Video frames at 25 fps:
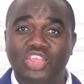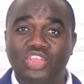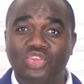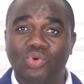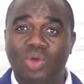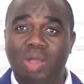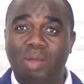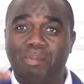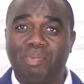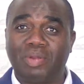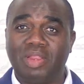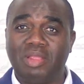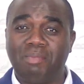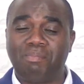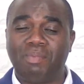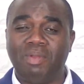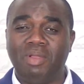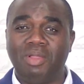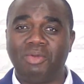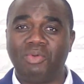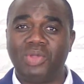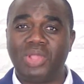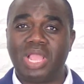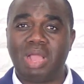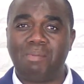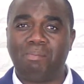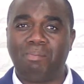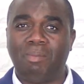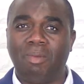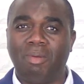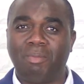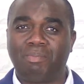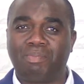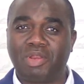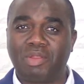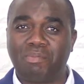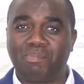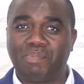we are
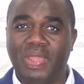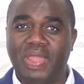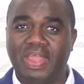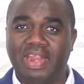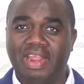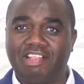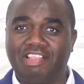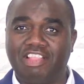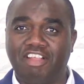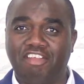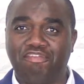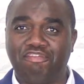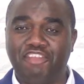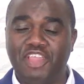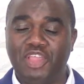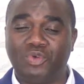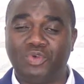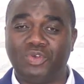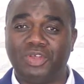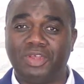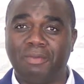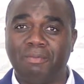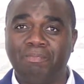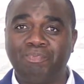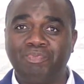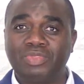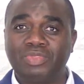preparing the field.